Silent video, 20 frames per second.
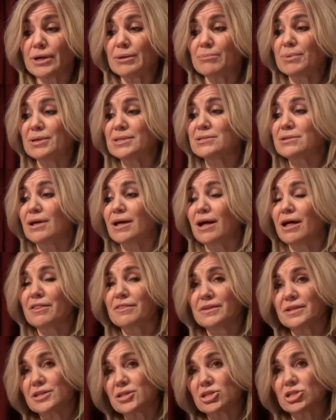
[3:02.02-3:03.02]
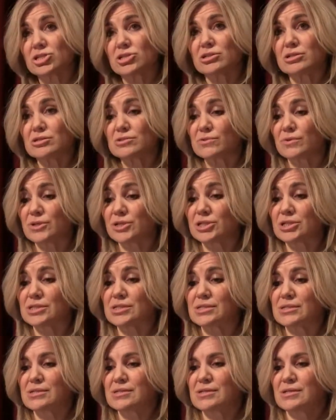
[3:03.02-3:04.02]
mental health and addiction disorders,
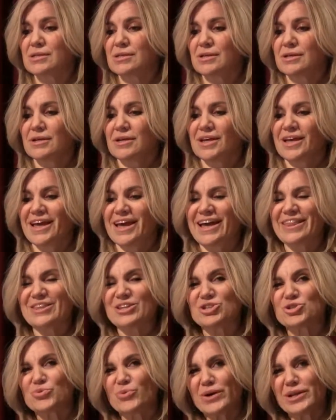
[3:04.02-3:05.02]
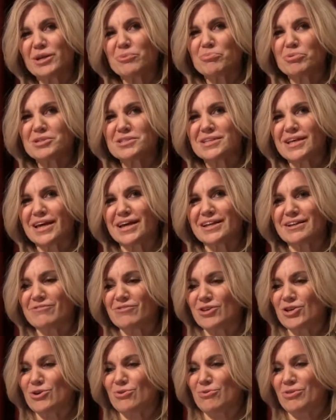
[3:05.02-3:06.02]
and then 20% of
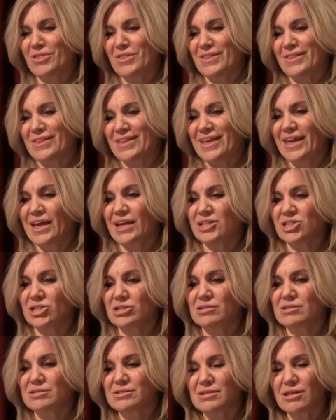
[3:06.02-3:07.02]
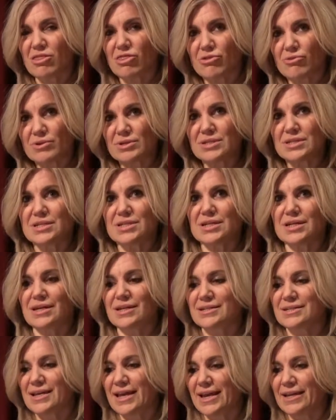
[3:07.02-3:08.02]
youth ages 13
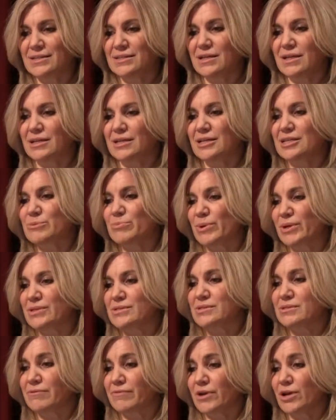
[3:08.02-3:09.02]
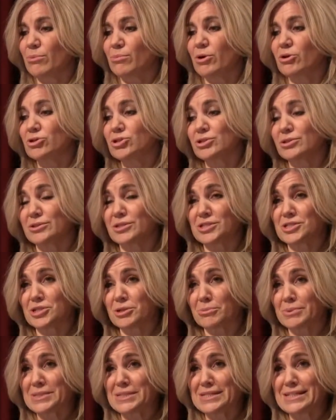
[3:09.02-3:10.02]
to 18 experience severe emotional
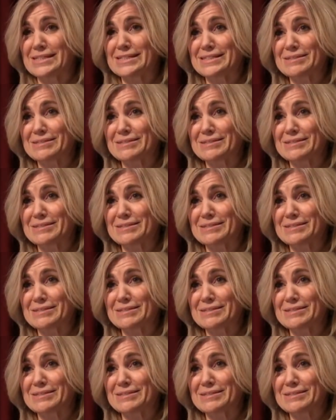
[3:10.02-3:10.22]
disturbances.